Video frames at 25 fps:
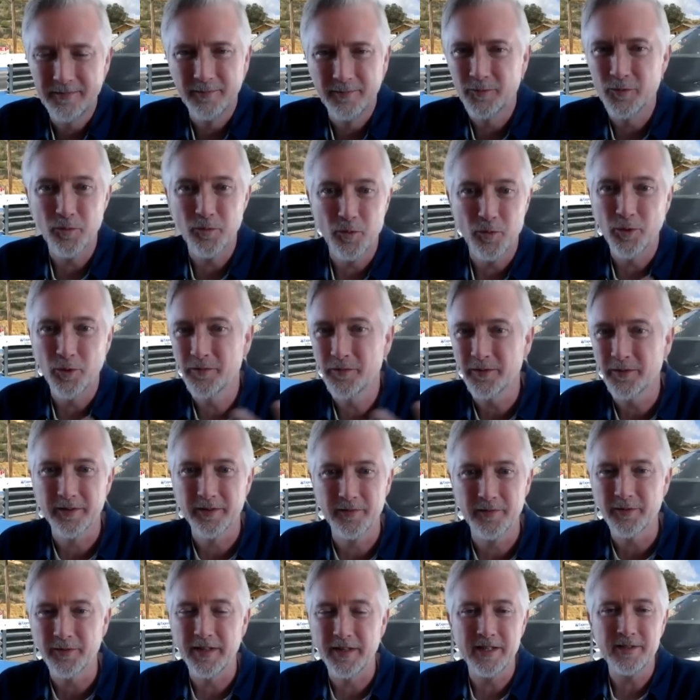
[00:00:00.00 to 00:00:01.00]
reward
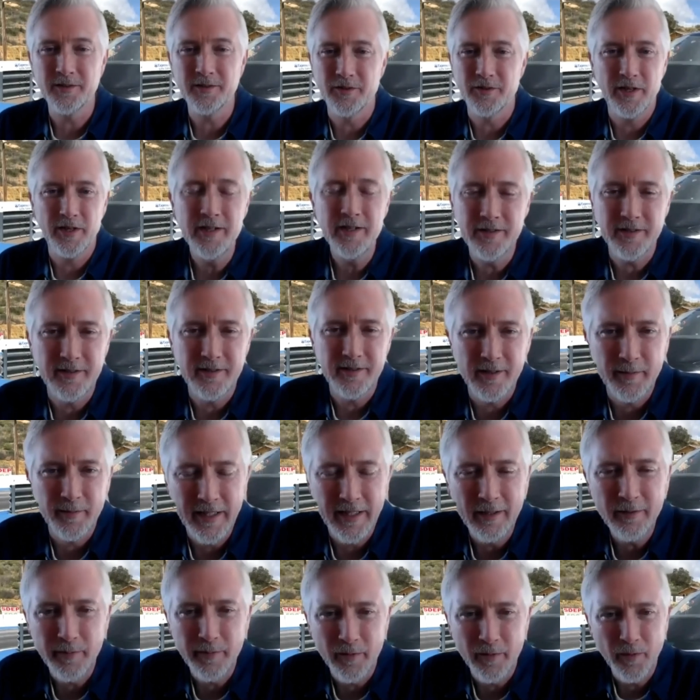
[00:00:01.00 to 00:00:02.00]
for their suggestions, I
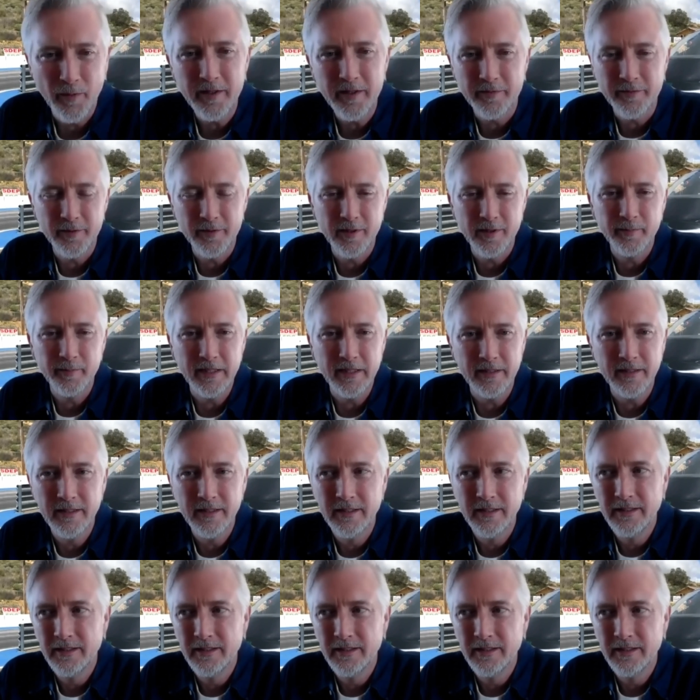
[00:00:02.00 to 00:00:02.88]
mean, that would be wonderful. I mean.